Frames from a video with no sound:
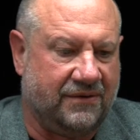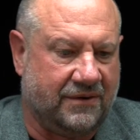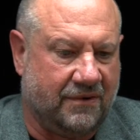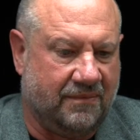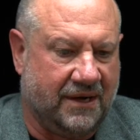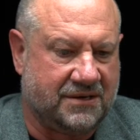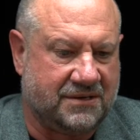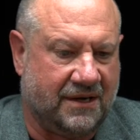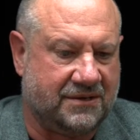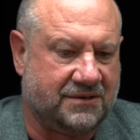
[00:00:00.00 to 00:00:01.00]
That it would make
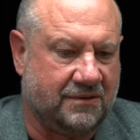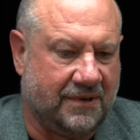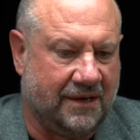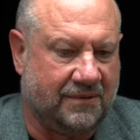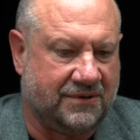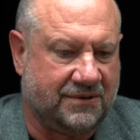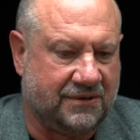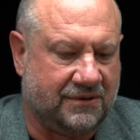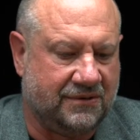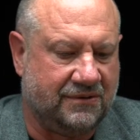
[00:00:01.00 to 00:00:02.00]
sense to be able
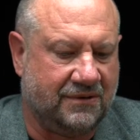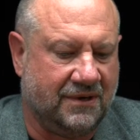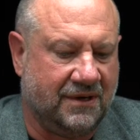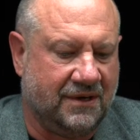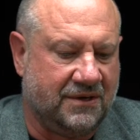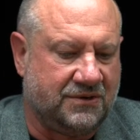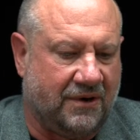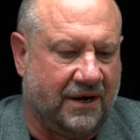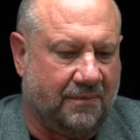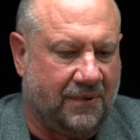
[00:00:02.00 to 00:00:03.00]
to
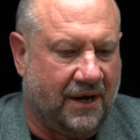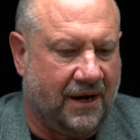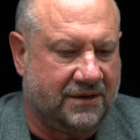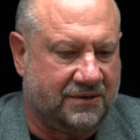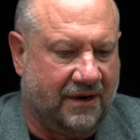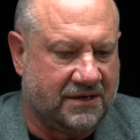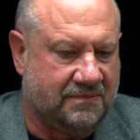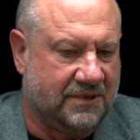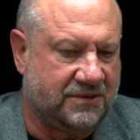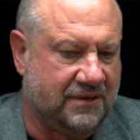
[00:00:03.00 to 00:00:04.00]
try to block
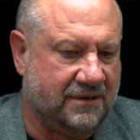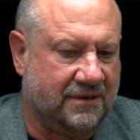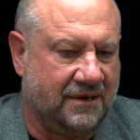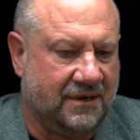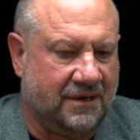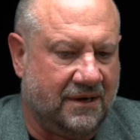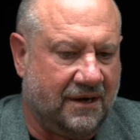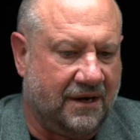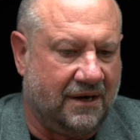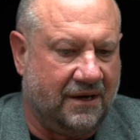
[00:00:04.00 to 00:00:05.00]
transmission
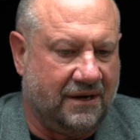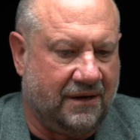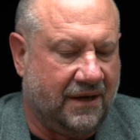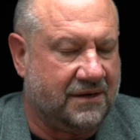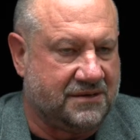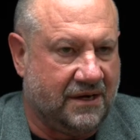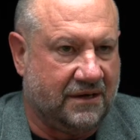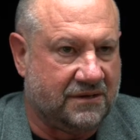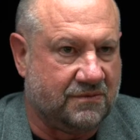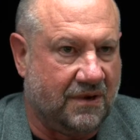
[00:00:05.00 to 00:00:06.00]
in that
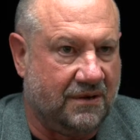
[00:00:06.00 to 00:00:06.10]
setting as well.